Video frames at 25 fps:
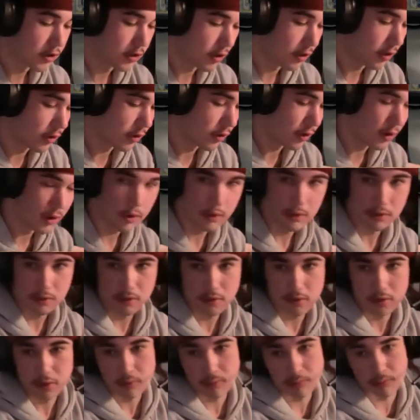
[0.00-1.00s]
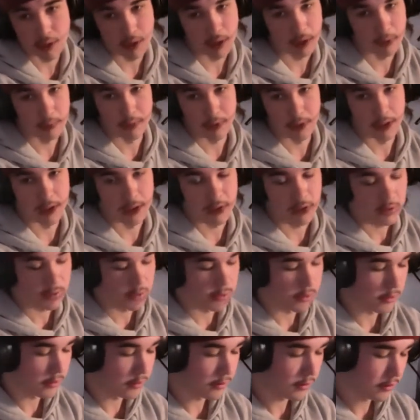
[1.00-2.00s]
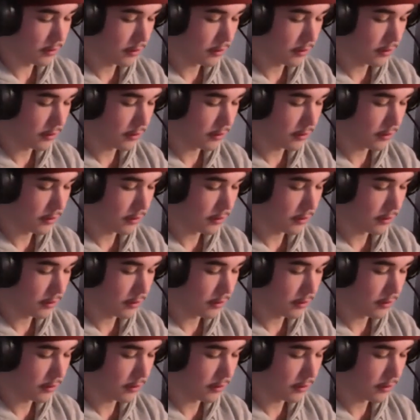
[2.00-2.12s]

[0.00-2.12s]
So, not complaining, you know.